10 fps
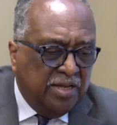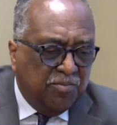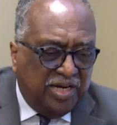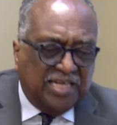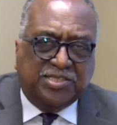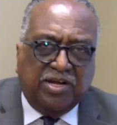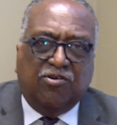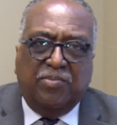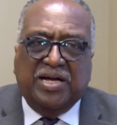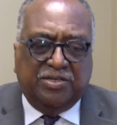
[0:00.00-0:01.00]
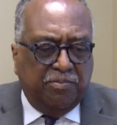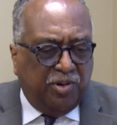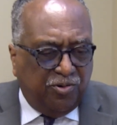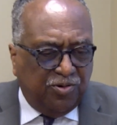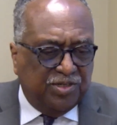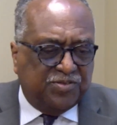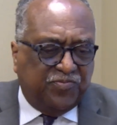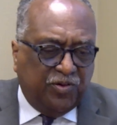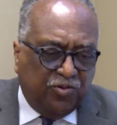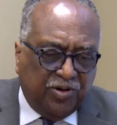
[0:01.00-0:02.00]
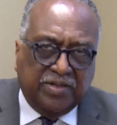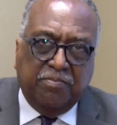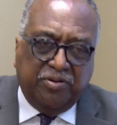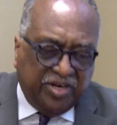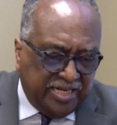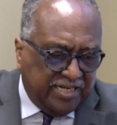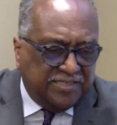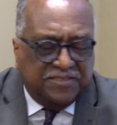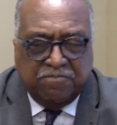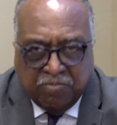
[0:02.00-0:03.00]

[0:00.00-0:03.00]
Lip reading: But let's talk about the Moores Ford Bridge.